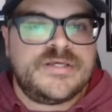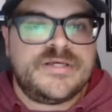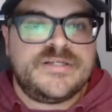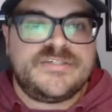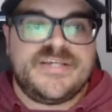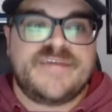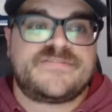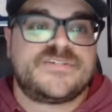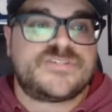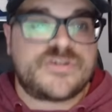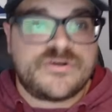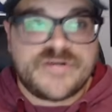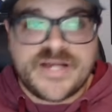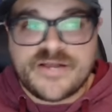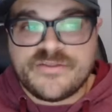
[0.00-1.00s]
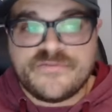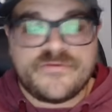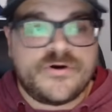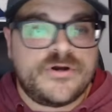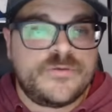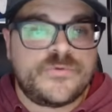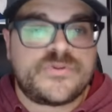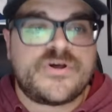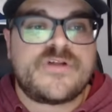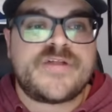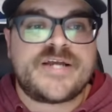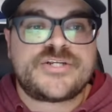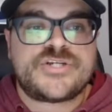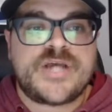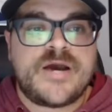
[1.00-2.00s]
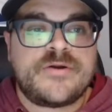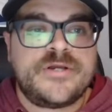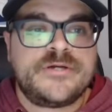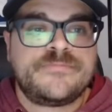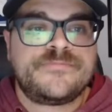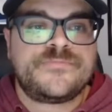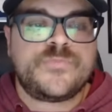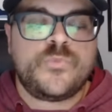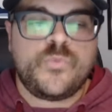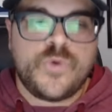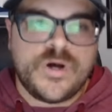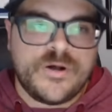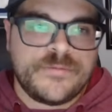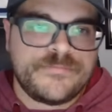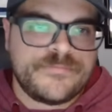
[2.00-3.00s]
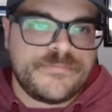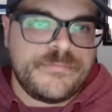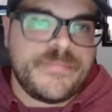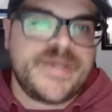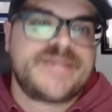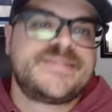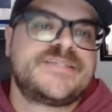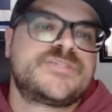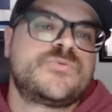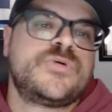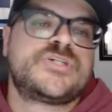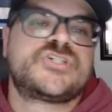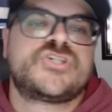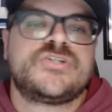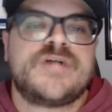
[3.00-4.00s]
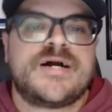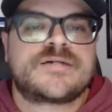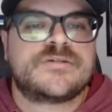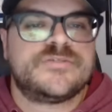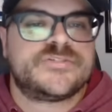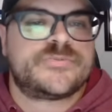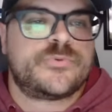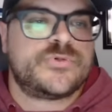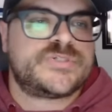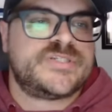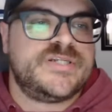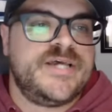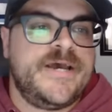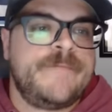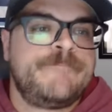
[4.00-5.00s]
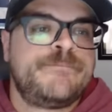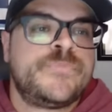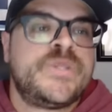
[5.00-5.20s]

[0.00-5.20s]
Do you have to turn down the volume with all that shouting? Well, make the switch to Locked On Sports today.